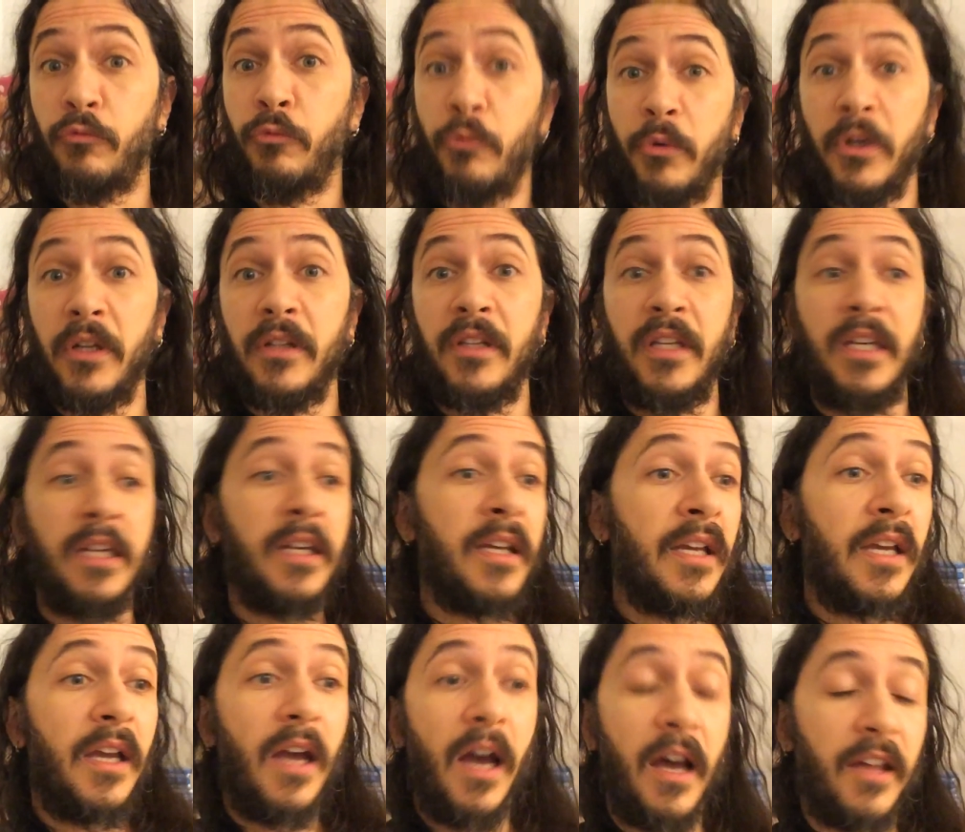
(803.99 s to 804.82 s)
Really,
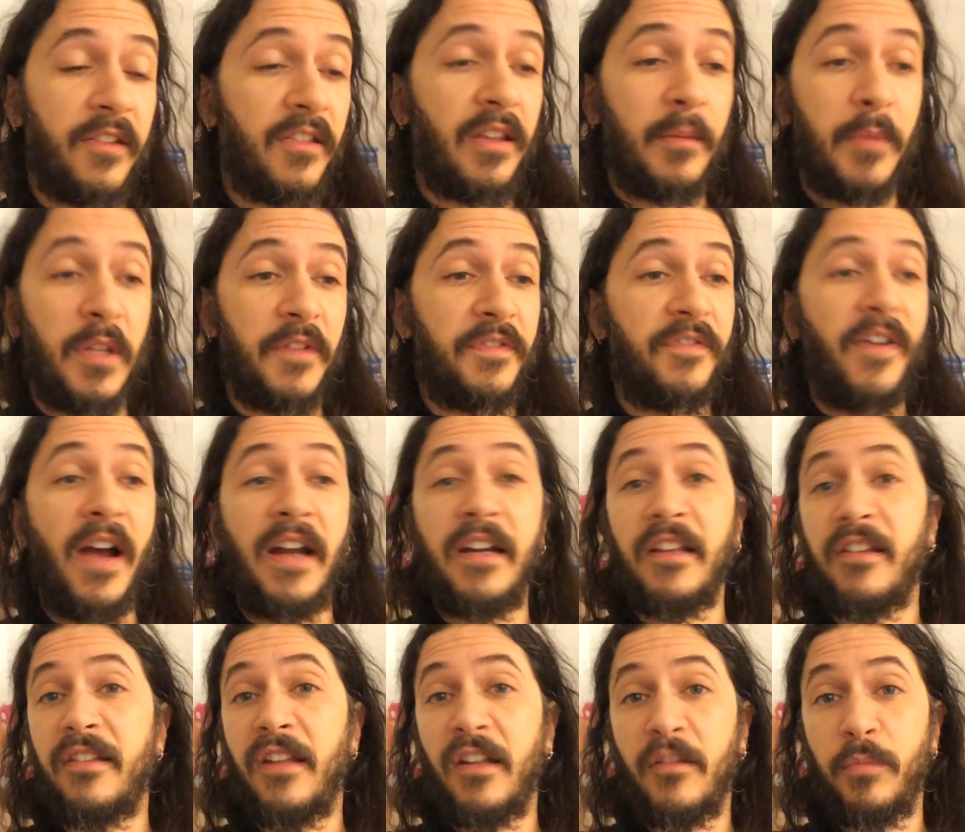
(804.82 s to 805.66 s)
some of the
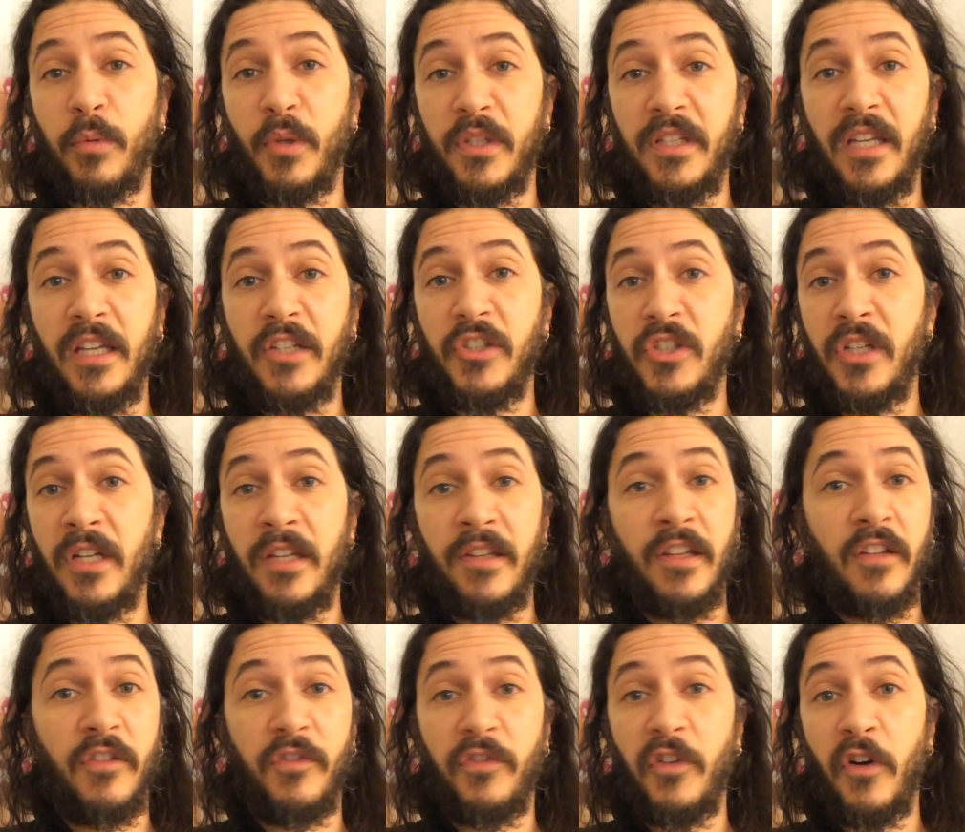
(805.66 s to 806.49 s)
finest sexploitation
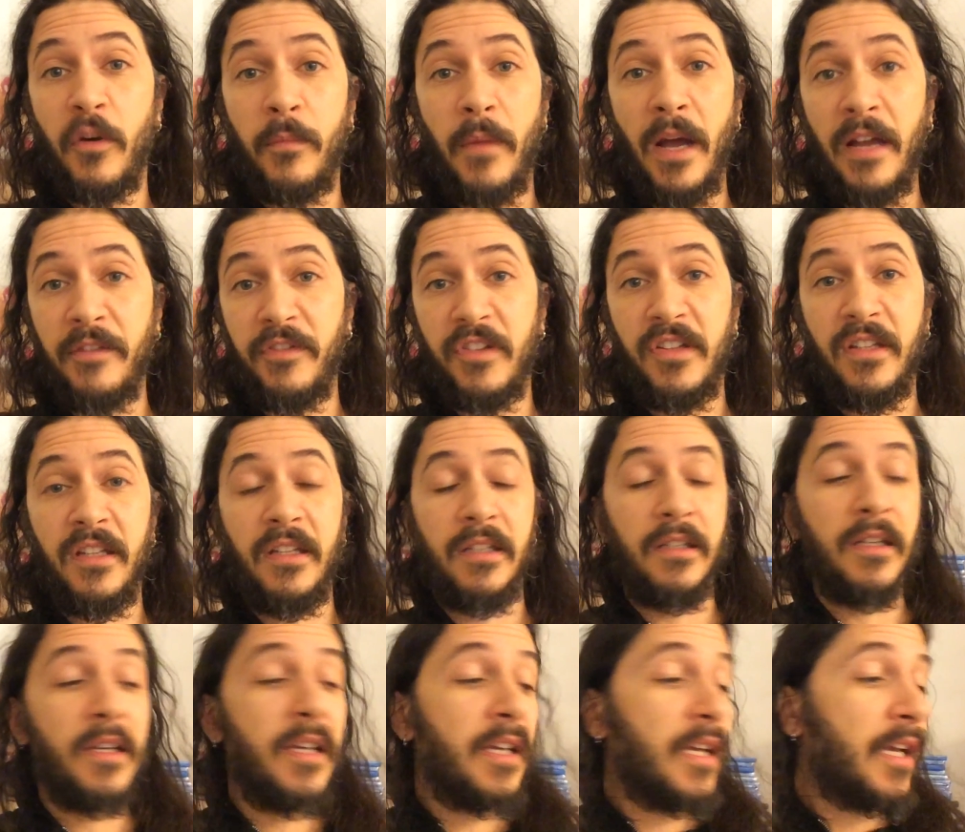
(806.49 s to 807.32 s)
in this film I've
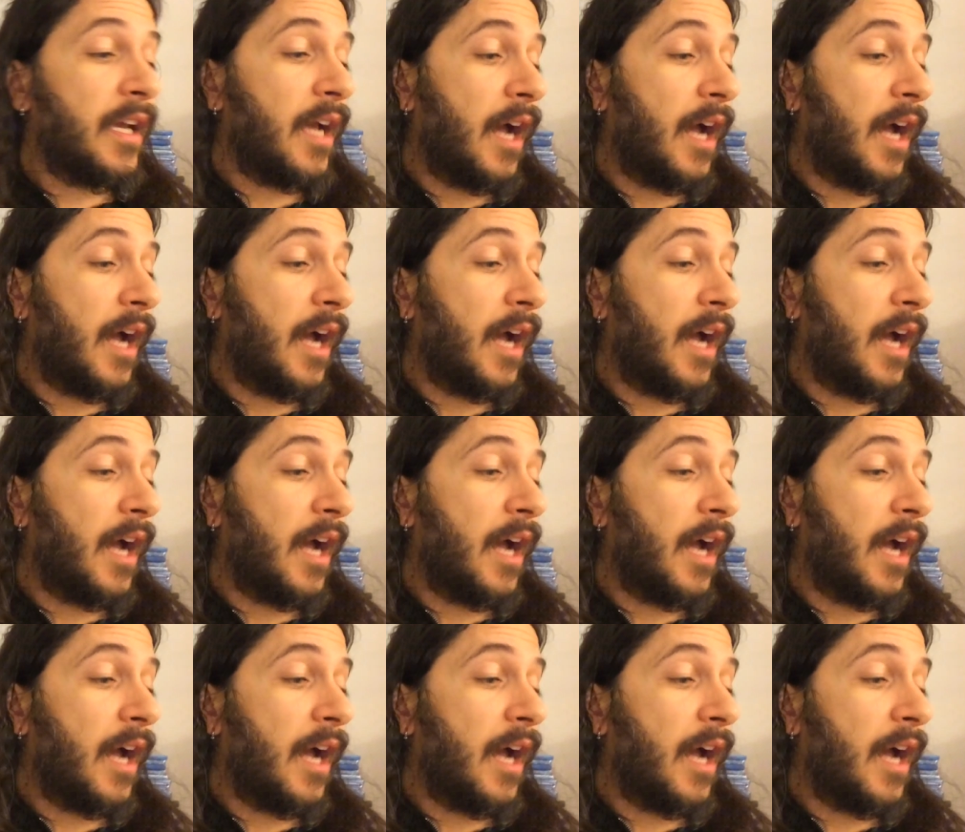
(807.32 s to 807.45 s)
seen.